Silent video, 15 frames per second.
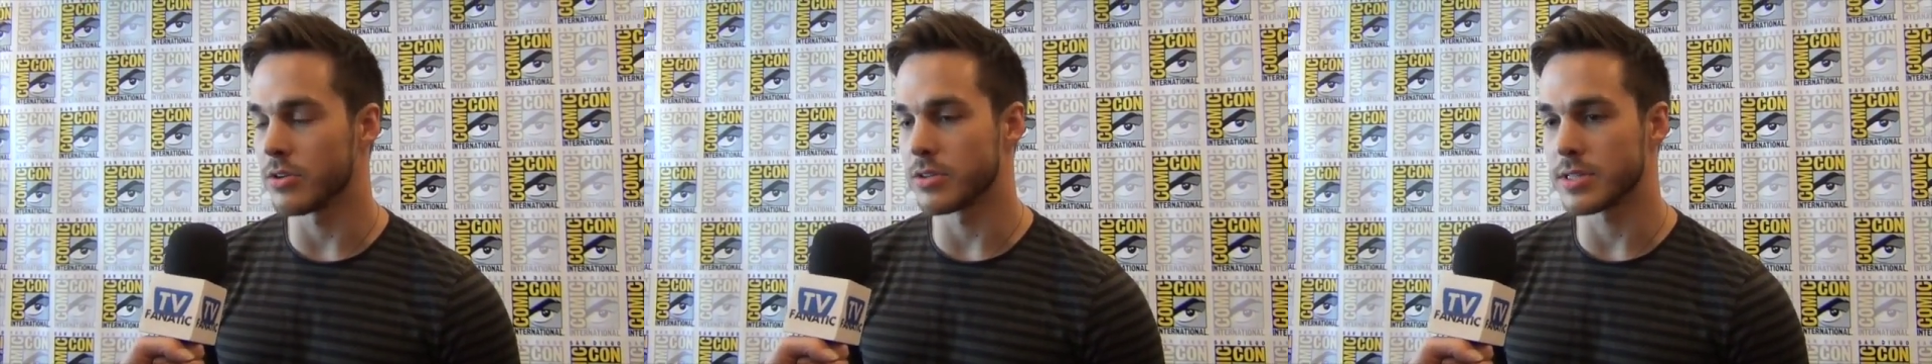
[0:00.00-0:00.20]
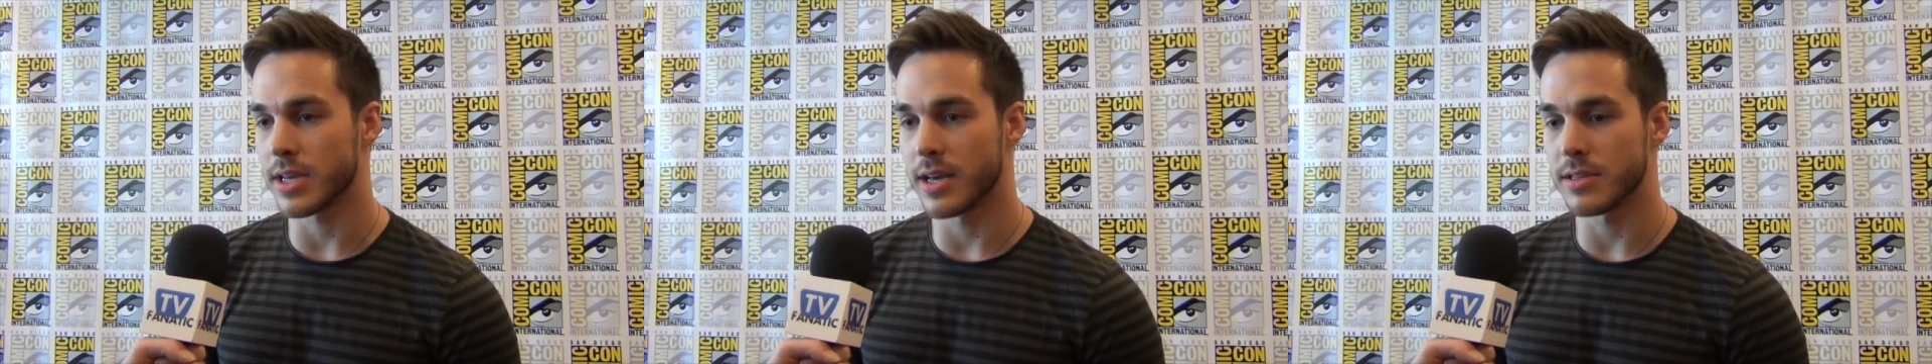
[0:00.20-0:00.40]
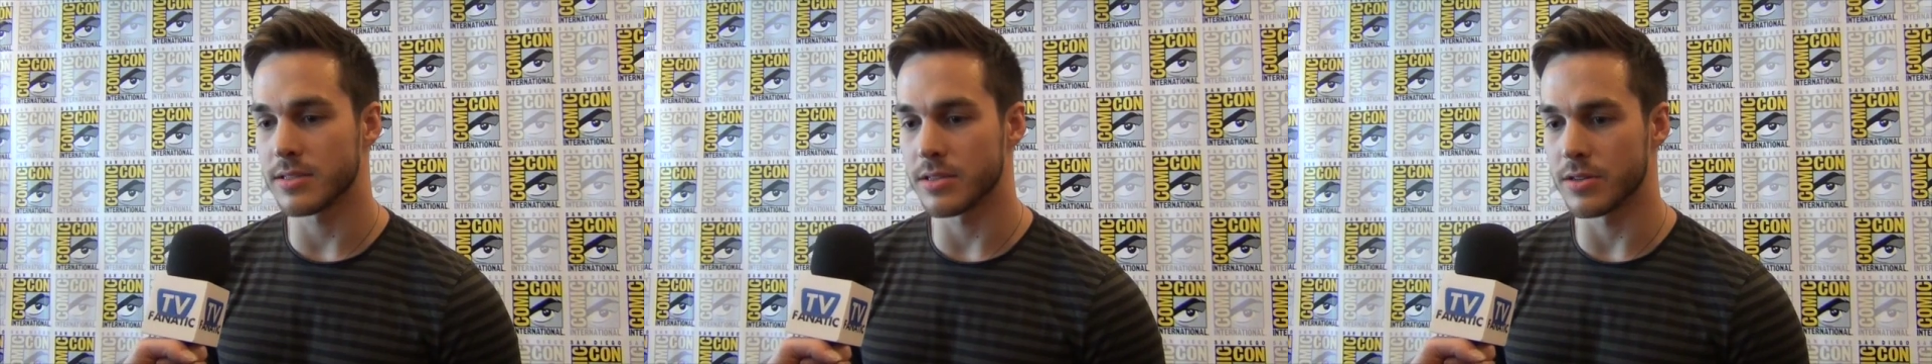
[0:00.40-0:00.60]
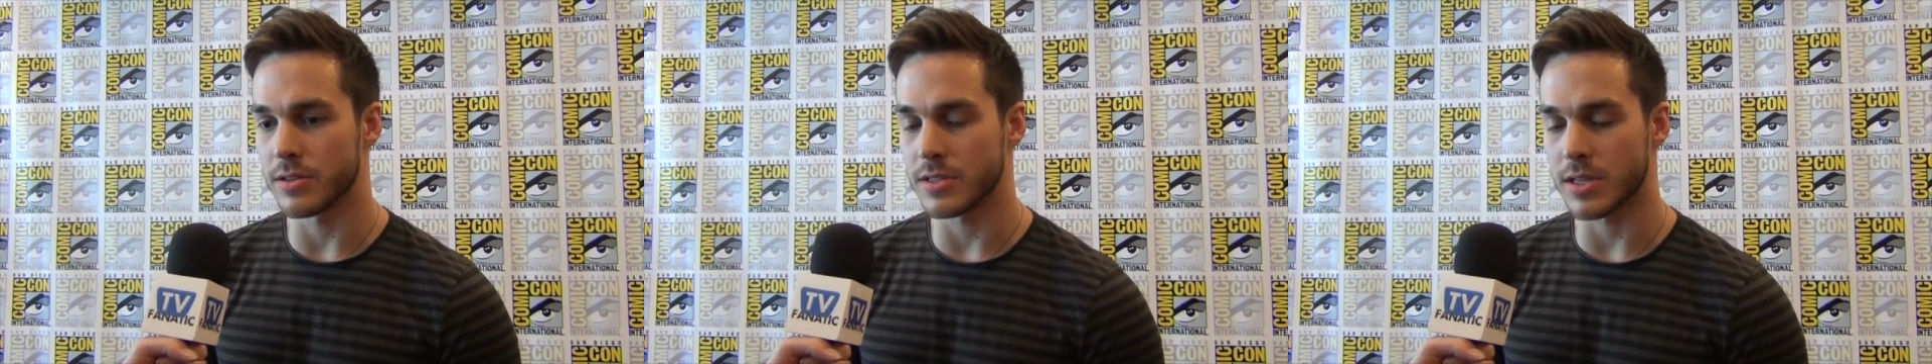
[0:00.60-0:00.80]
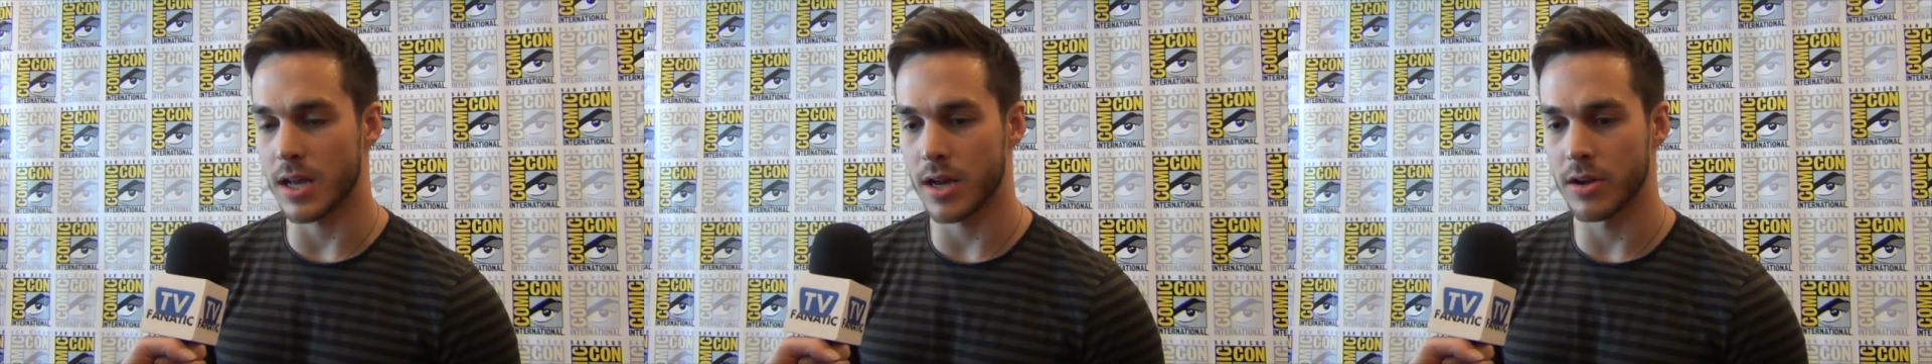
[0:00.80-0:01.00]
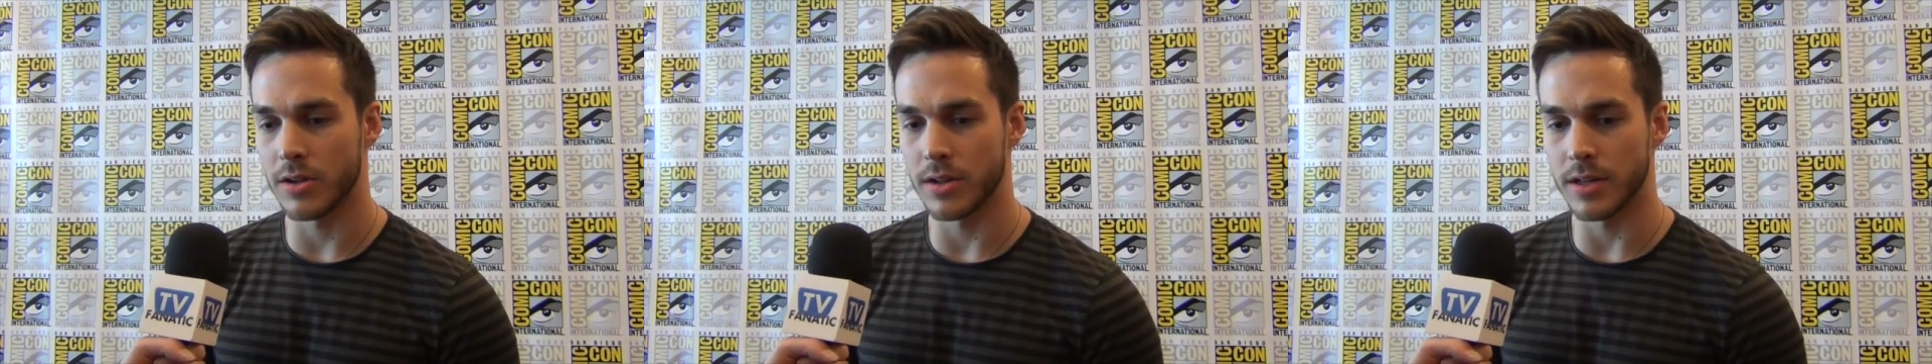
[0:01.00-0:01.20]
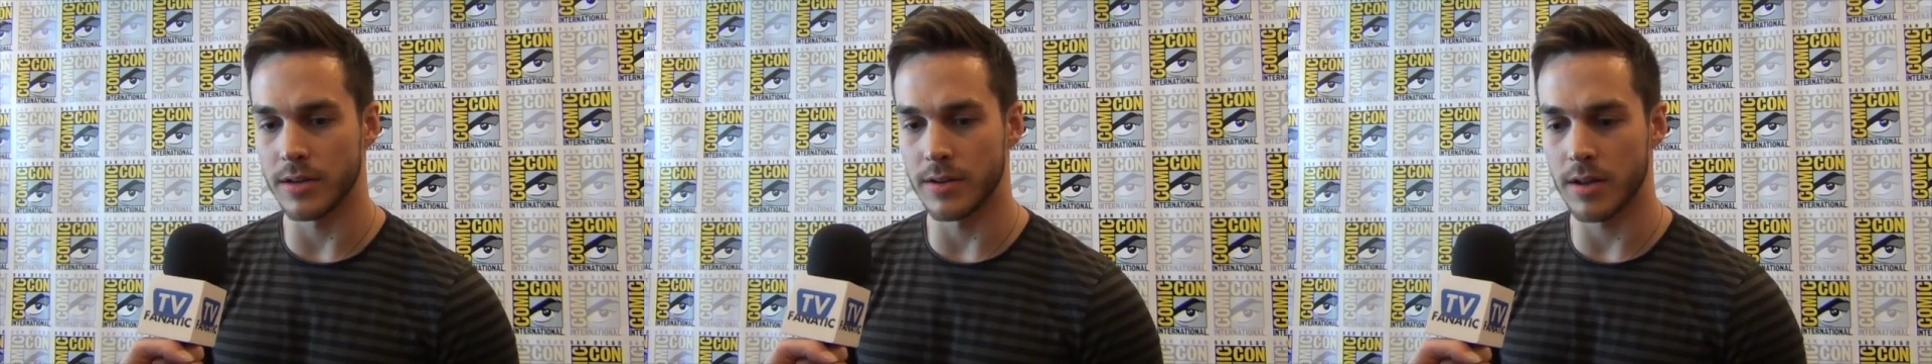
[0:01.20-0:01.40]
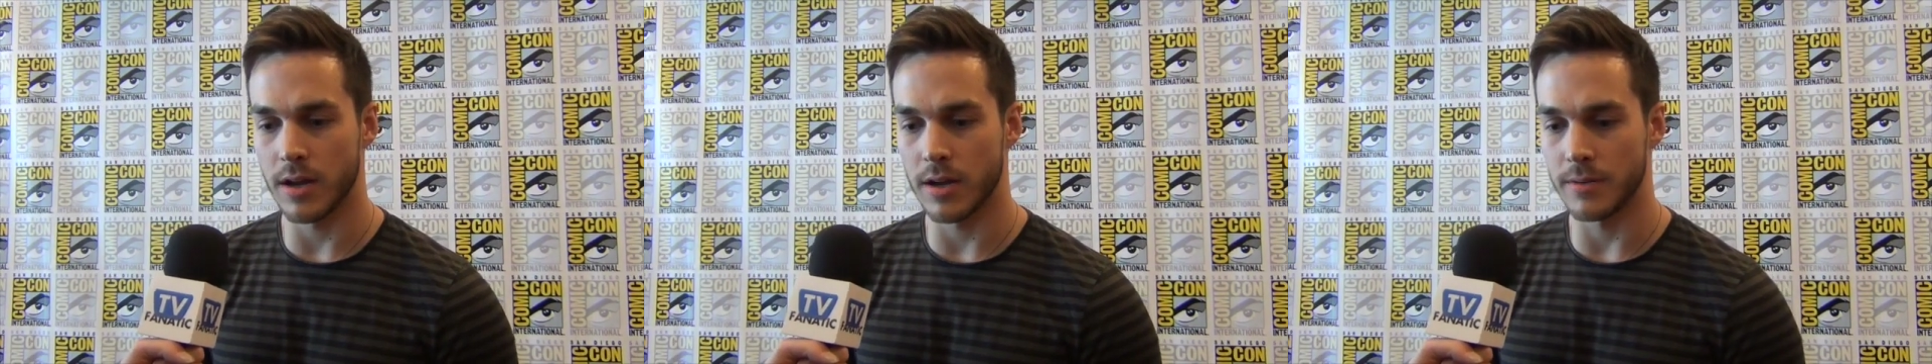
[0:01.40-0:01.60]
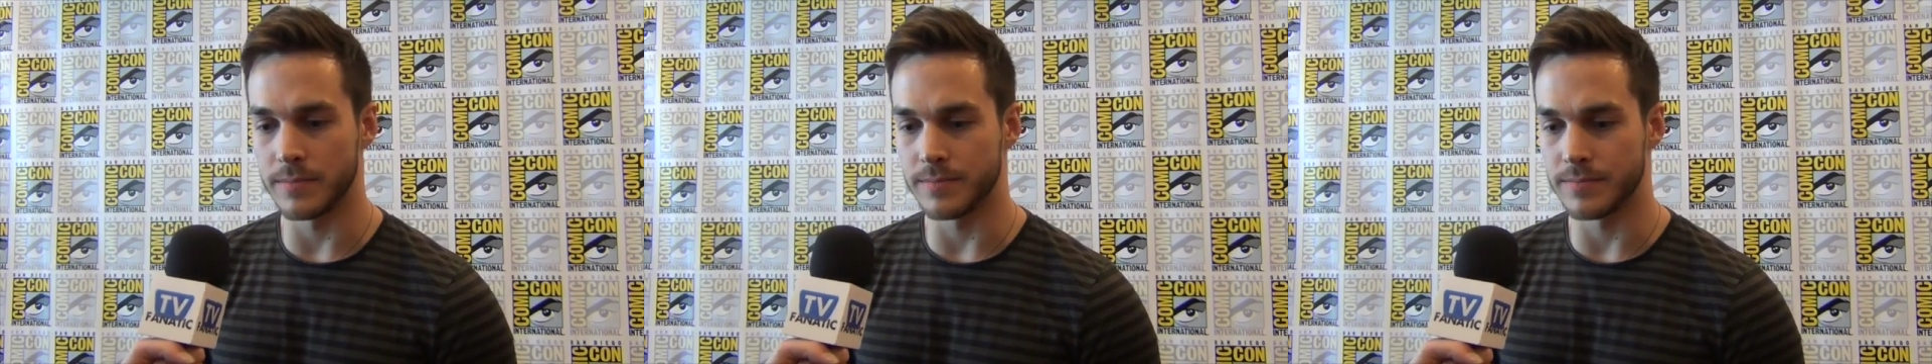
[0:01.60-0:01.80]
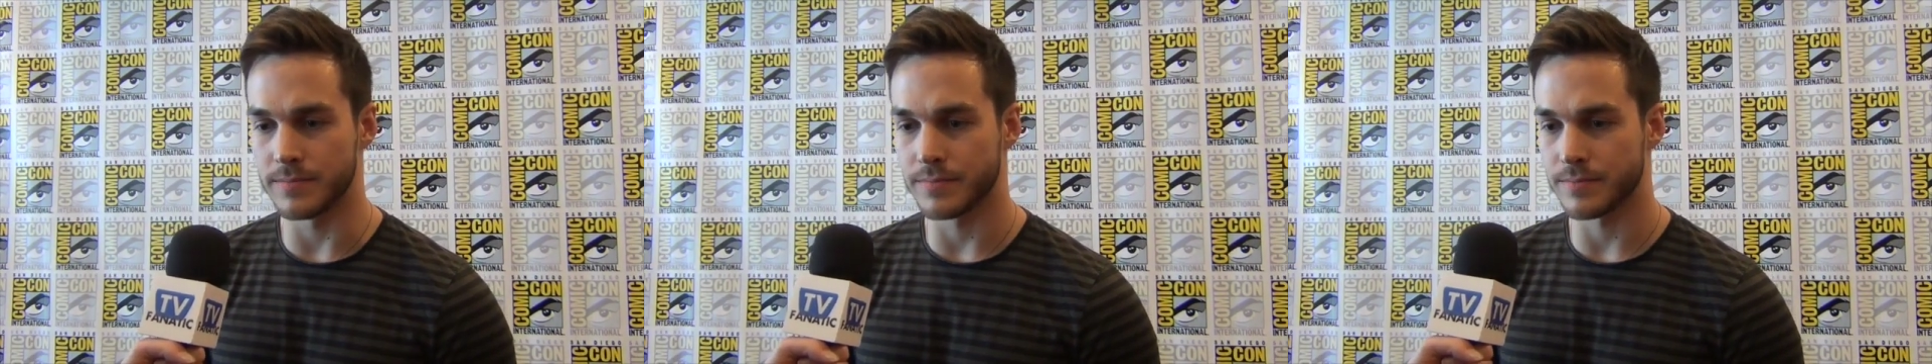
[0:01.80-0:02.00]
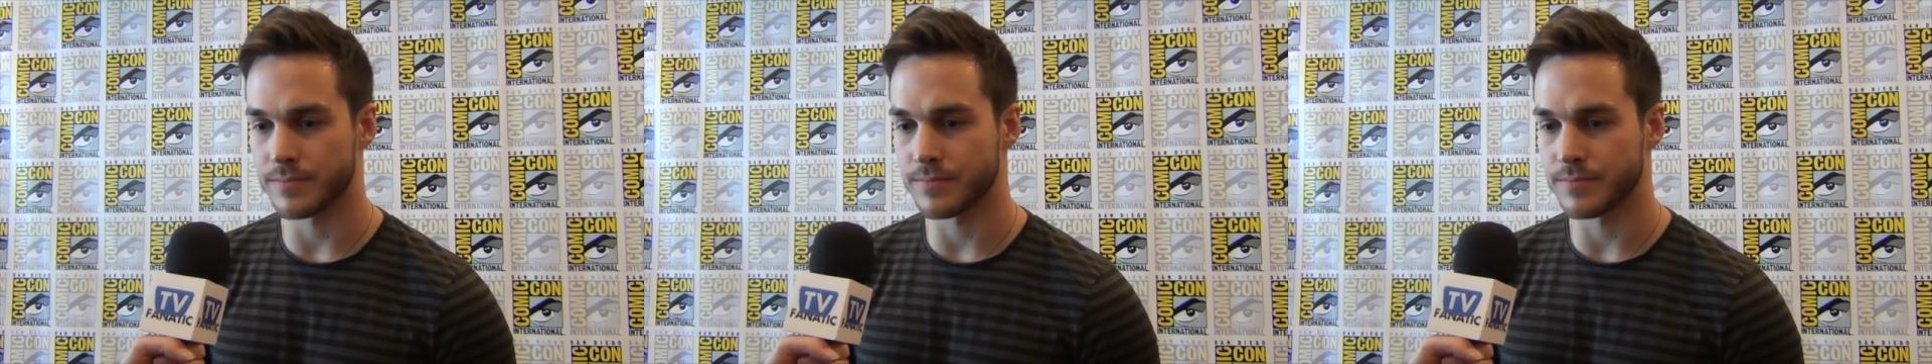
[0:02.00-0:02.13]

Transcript: her taste and her style, and um,